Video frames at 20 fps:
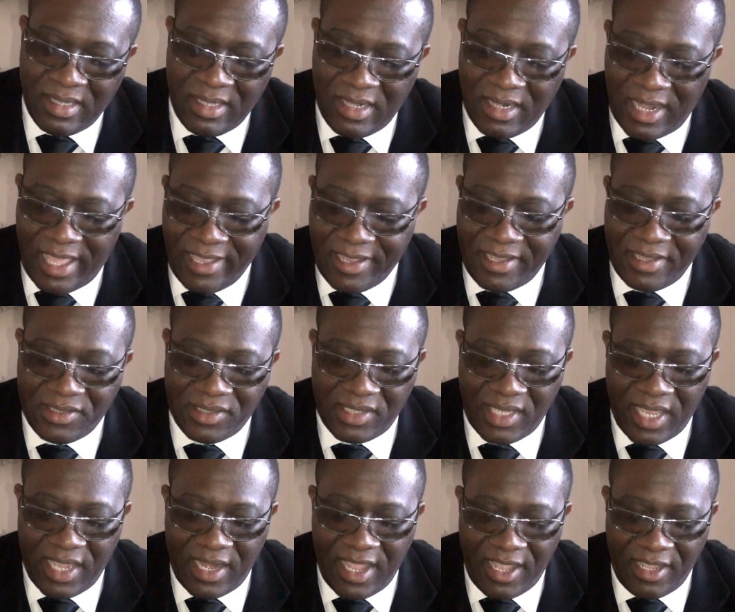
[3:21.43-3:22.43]
like I
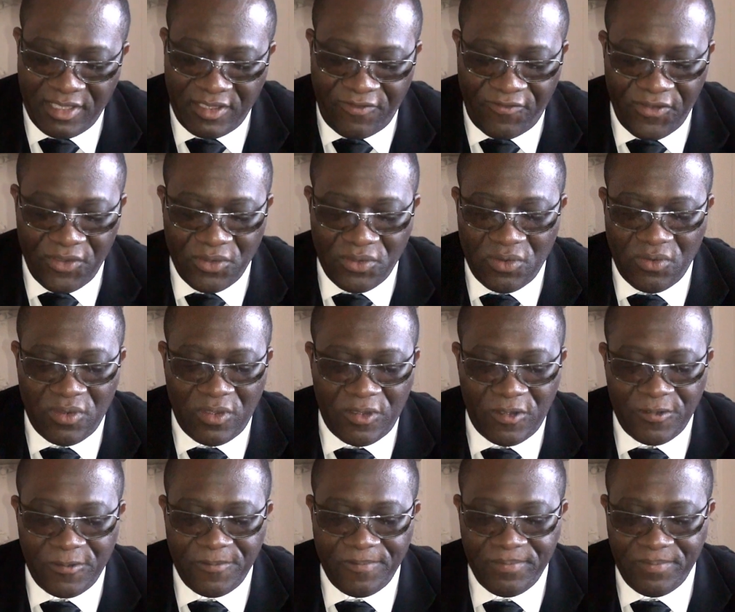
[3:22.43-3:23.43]
said, at his
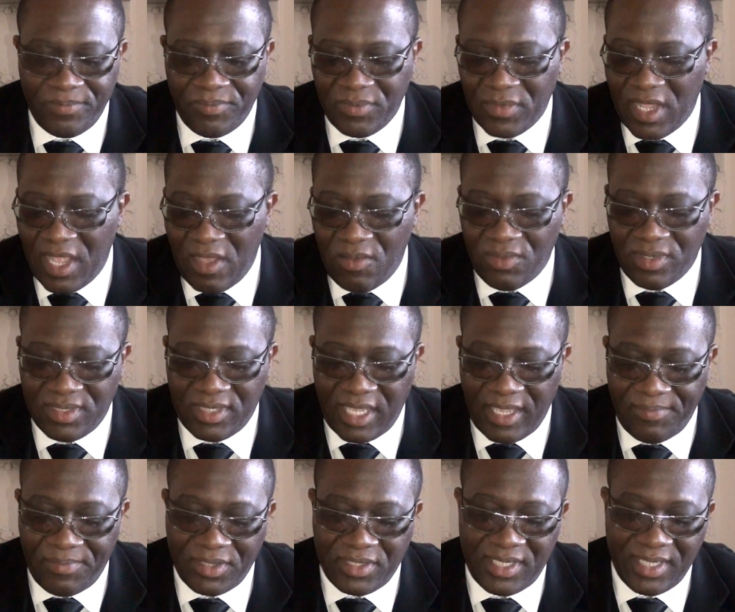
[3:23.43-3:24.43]
funeral, I was
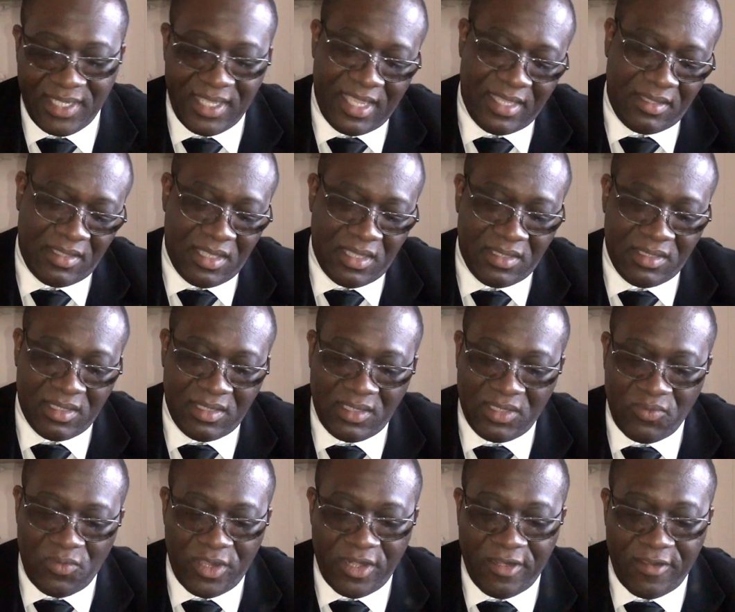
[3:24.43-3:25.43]
able to get this. This is
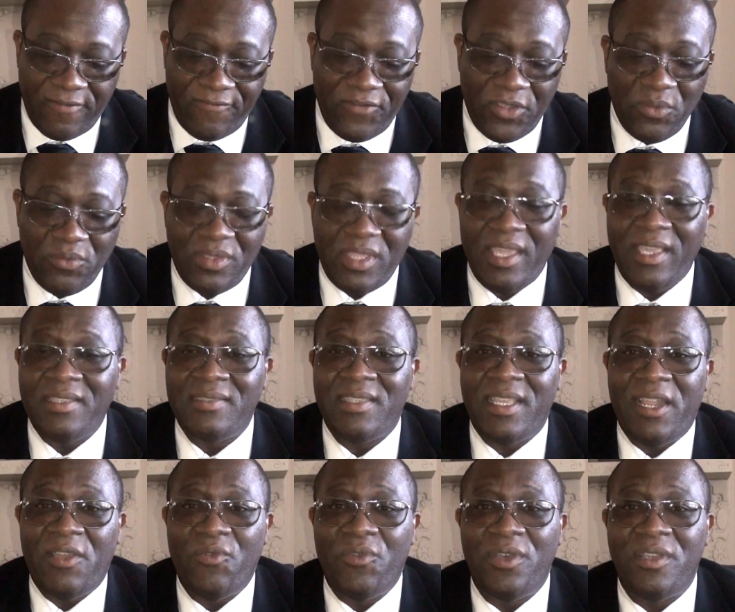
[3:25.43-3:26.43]
one of the few things
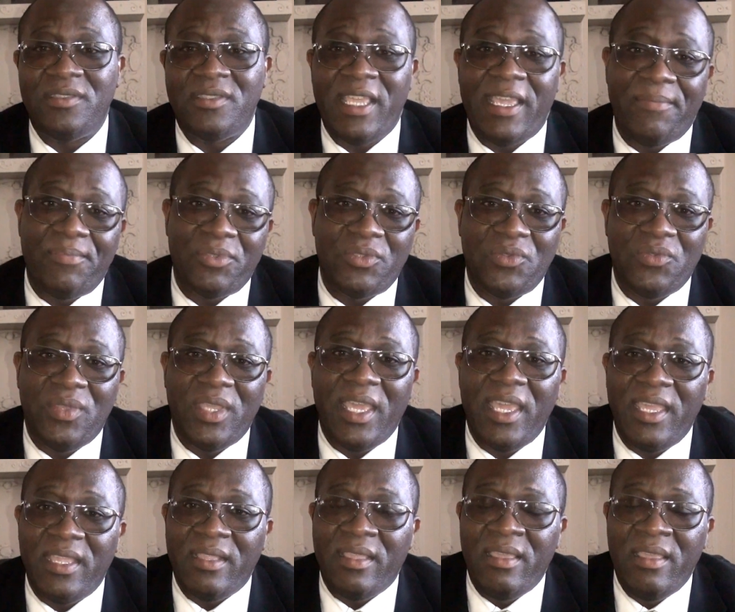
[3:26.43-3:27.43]
that I was able to
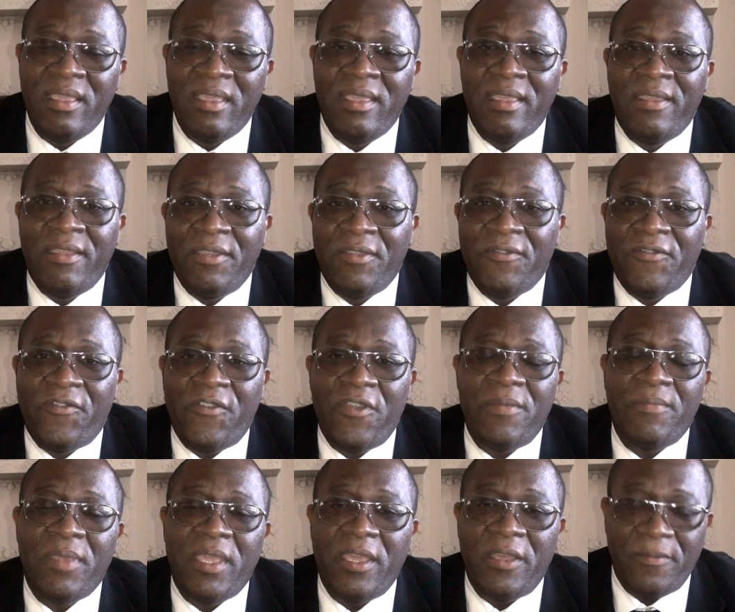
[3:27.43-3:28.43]
get
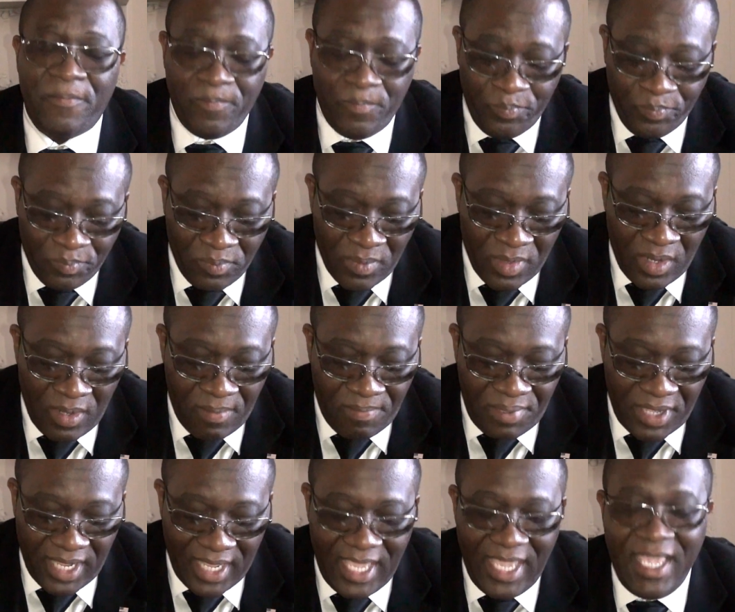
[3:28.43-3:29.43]
from him.
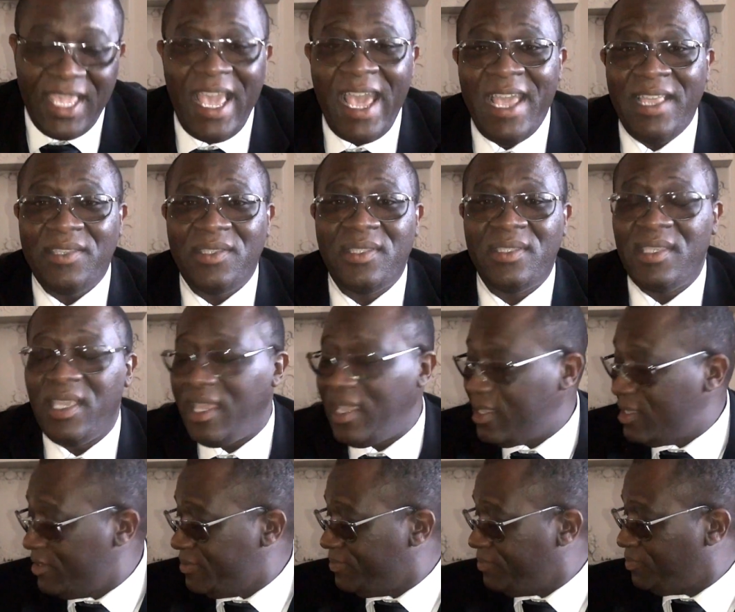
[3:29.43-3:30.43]
But he got
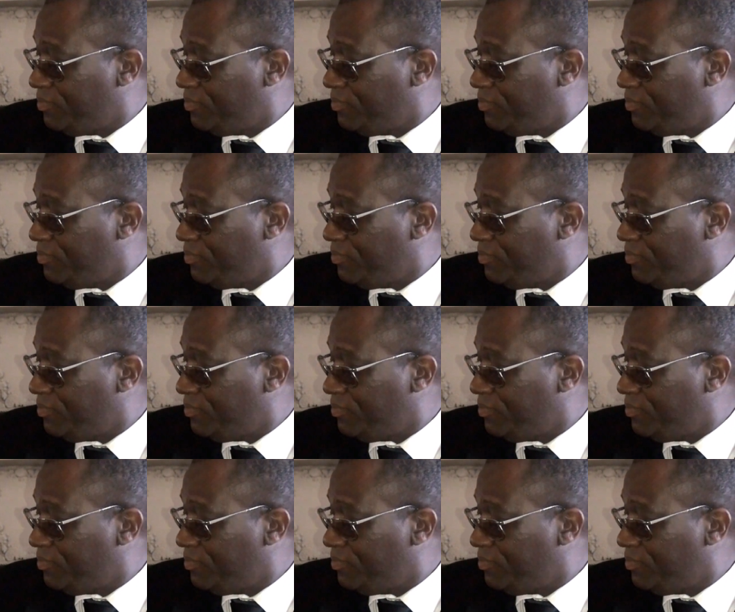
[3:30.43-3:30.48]
sick